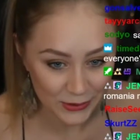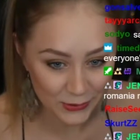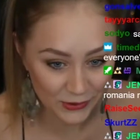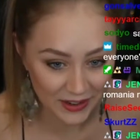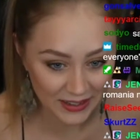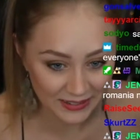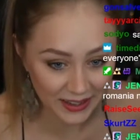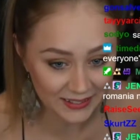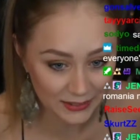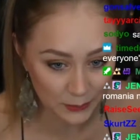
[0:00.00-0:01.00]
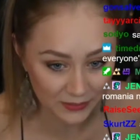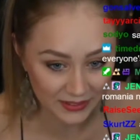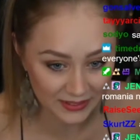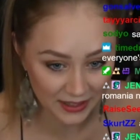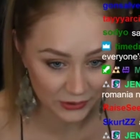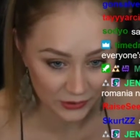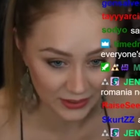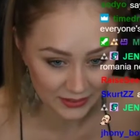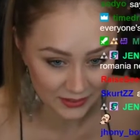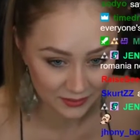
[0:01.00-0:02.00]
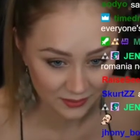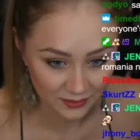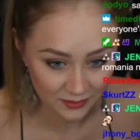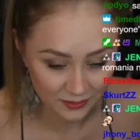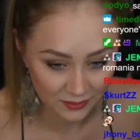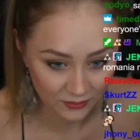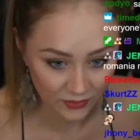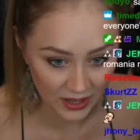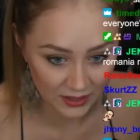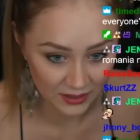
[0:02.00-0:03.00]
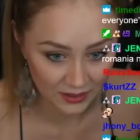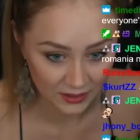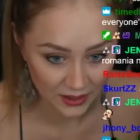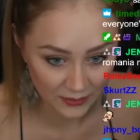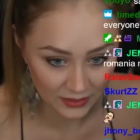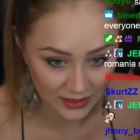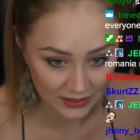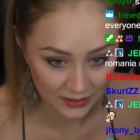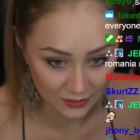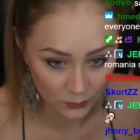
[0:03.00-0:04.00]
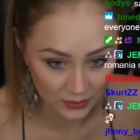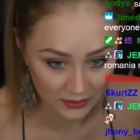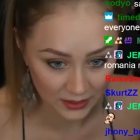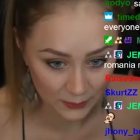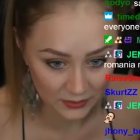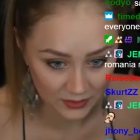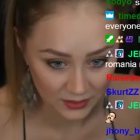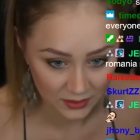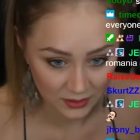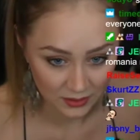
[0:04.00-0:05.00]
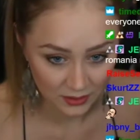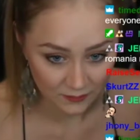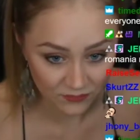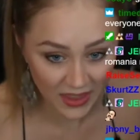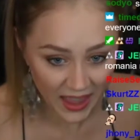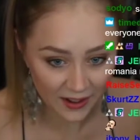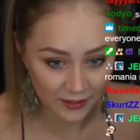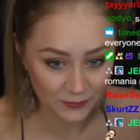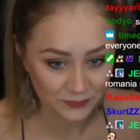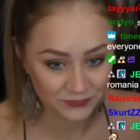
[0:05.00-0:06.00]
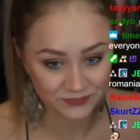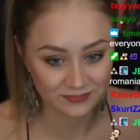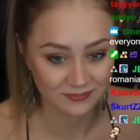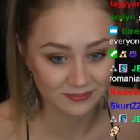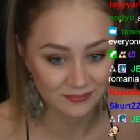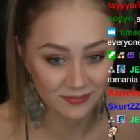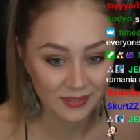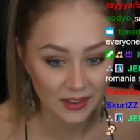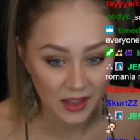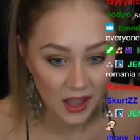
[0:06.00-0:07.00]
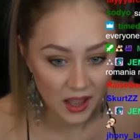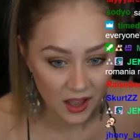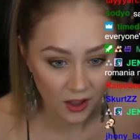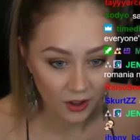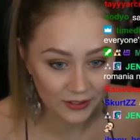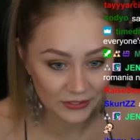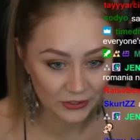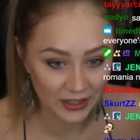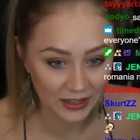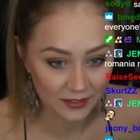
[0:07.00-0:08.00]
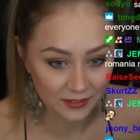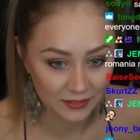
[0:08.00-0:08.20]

Ukraine. That's some of these countries. Fuck. I've clicked that so many times. There. Austria.